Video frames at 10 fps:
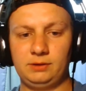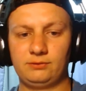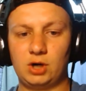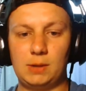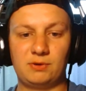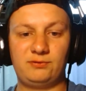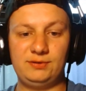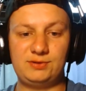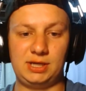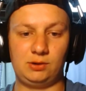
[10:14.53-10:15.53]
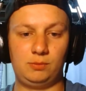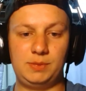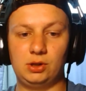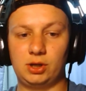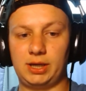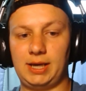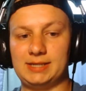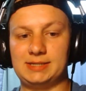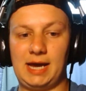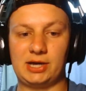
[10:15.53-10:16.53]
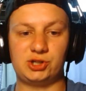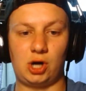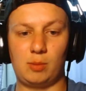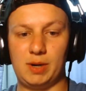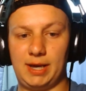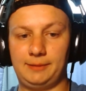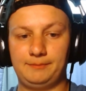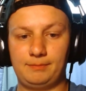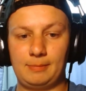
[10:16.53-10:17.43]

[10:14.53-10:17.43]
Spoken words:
For number 15, we'll be looking at Zach Charbonnet.